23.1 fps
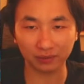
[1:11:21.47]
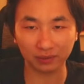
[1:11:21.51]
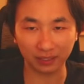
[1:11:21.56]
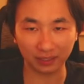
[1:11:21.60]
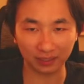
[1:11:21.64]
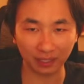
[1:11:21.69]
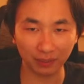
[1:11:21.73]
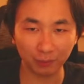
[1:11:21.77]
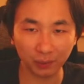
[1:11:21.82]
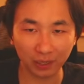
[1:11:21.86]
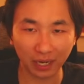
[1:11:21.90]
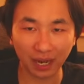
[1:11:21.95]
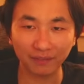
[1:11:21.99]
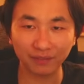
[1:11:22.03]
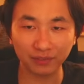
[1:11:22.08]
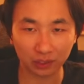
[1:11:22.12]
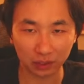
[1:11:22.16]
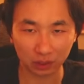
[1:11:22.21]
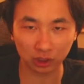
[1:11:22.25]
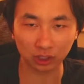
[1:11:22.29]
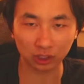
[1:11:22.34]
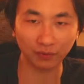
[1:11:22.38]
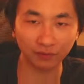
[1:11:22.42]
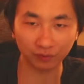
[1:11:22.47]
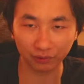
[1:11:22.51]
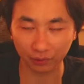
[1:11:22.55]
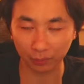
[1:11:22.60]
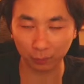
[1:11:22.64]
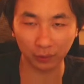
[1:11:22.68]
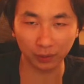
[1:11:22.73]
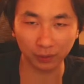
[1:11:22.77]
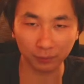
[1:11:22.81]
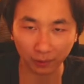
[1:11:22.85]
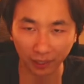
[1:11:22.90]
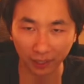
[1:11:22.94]
Like they would have to shuffle the
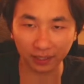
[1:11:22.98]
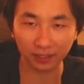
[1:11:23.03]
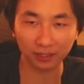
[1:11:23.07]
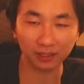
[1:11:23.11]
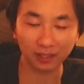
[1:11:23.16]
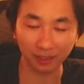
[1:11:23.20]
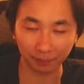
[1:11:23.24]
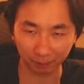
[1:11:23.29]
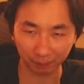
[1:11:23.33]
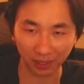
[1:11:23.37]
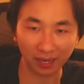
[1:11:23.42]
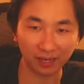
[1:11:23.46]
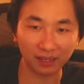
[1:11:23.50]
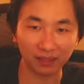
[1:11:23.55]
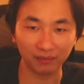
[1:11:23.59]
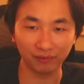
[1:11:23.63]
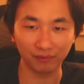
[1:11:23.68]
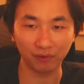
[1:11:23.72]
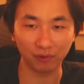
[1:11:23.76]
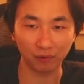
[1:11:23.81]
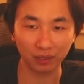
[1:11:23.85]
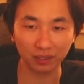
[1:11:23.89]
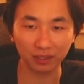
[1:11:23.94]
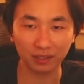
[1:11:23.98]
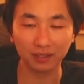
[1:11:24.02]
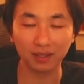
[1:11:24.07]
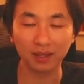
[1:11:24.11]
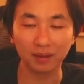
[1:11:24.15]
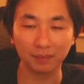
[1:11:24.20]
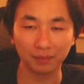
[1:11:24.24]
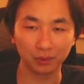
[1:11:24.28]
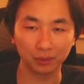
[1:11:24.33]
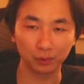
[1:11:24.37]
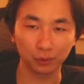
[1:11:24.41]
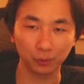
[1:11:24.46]
Windrider like back and forth
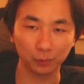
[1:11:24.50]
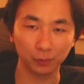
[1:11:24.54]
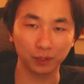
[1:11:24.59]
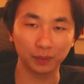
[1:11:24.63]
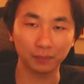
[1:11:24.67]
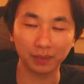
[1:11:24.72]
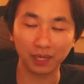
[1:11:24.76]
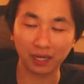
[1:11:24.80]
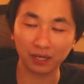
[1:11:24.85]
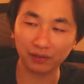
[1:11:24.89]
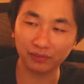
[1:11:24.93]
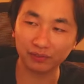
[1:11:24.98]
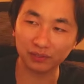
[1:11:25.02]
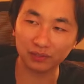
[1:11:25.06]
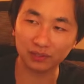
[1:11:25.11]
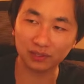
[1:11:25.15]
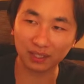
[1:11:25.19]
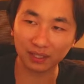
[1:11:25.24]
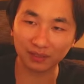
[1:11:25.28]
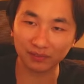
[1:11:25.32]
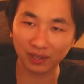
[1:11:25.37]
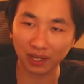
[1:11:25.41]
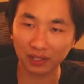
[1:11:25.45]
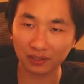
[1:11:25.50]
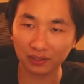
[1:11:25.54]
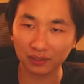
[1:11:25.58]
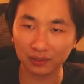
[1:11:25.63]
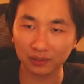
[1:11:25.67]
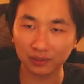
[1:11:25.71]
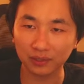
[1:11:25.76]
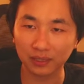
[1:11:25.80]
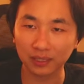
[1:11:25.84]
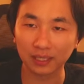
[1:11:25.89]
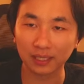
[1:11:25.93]
between one battlefield to get value.